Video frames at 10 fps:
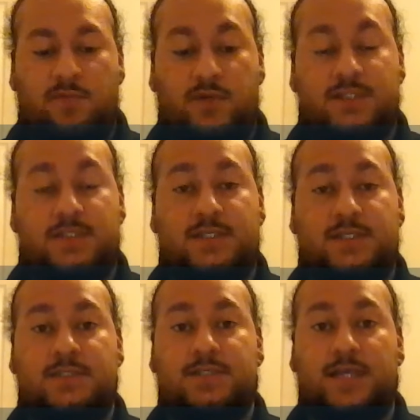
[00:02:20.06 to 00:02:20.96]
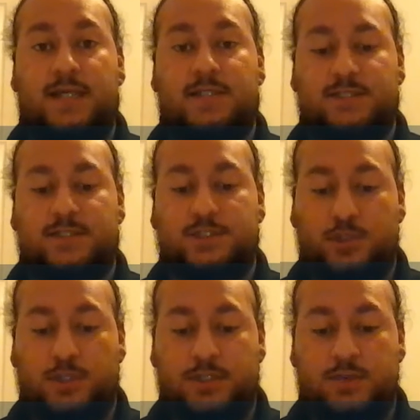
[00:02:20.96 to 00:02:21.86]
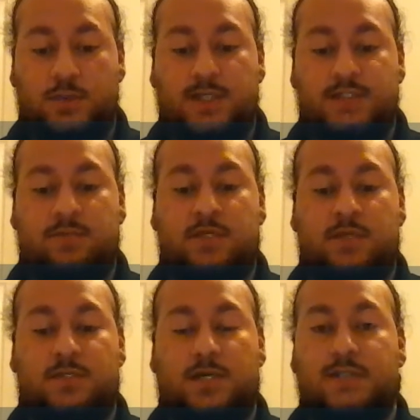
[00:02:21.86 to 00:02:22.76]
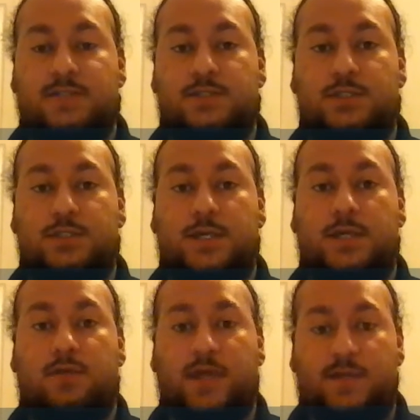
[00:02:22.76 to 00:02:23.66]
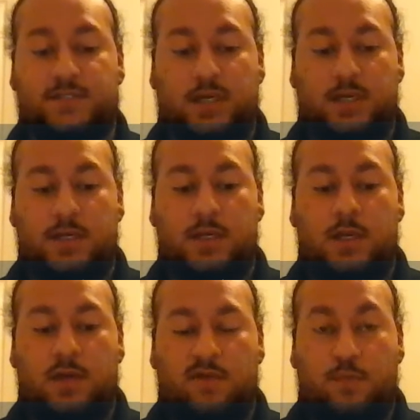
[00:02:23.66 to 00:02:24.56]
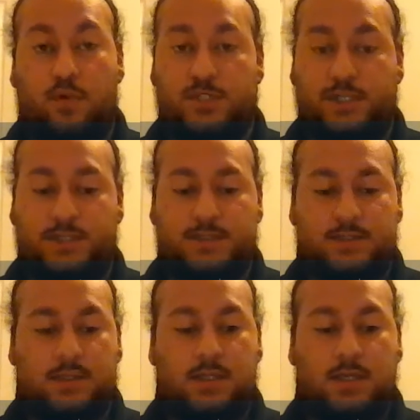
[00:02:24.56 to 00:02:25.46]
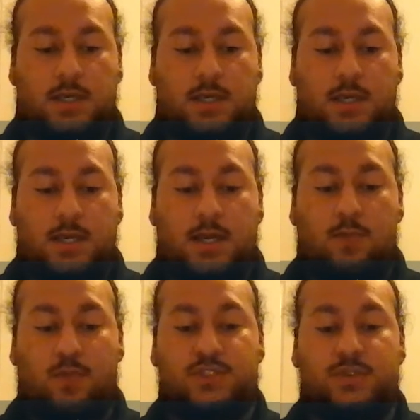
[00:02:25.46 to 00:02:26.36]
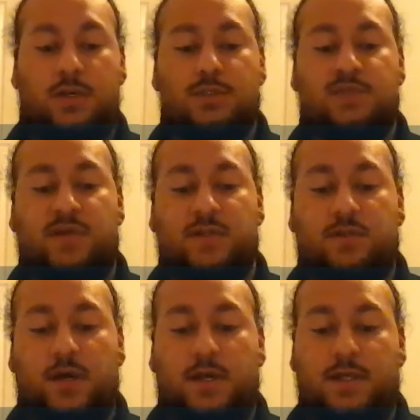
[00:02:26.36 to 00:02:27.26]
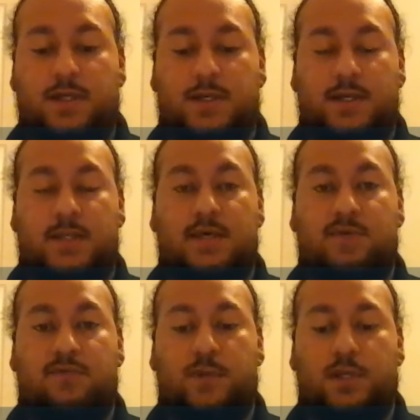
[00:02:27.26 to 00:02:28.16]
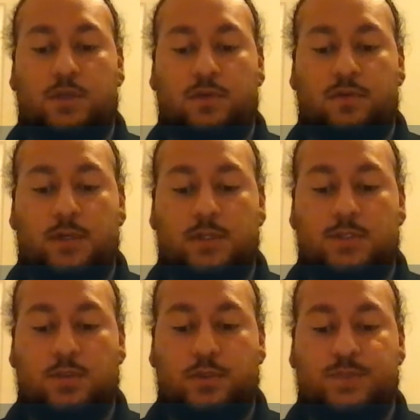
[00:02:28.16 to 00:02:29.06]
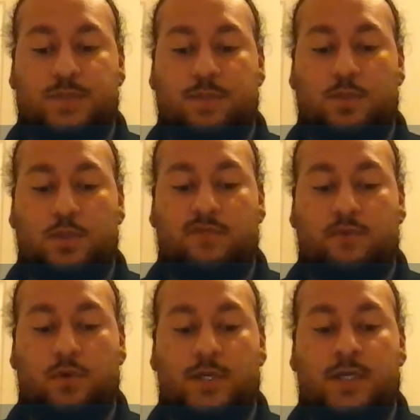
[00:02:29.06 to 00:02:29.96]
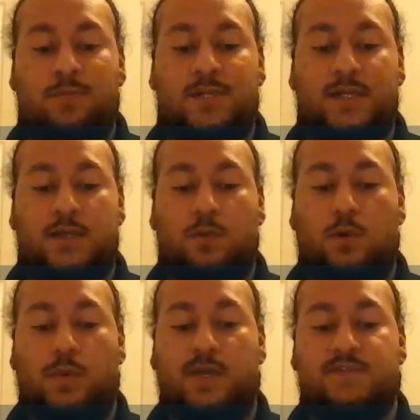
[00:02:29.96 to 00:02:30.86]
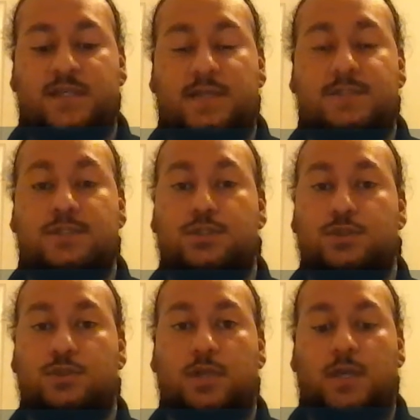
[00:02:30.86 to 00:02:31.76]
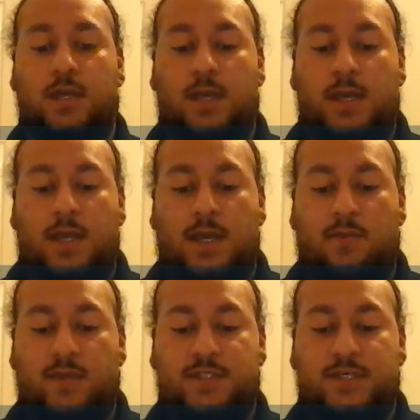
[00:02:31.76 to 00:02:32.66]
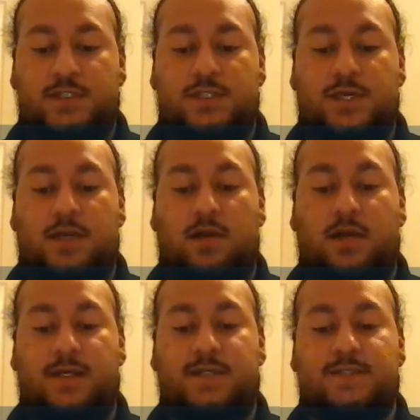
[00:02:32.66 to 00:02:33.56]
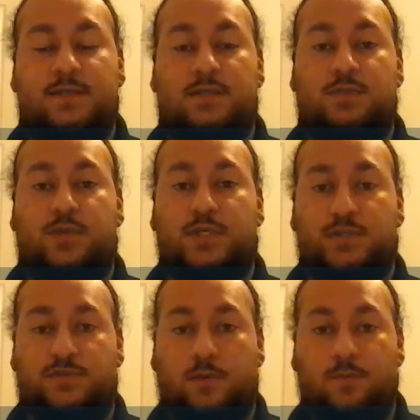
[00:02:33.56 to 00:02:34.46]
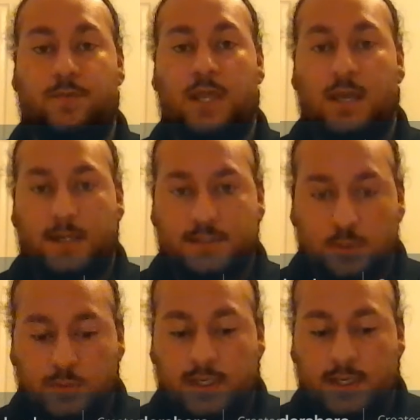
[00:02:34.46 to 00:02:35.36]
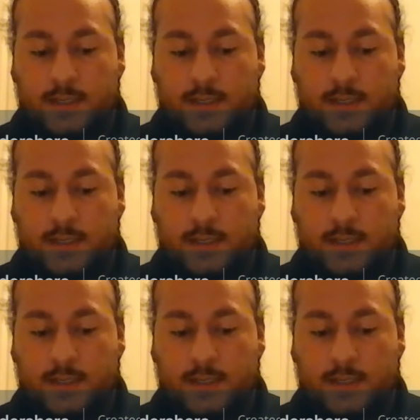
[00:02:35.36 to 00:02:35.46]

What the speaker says: For instance, as a student, we are sometimes asked to use our creative side for projects. We struggle to find the right idea, and therefore we look towards people who have already completed what we have set out to do and research to get ideas and inspiration from, until we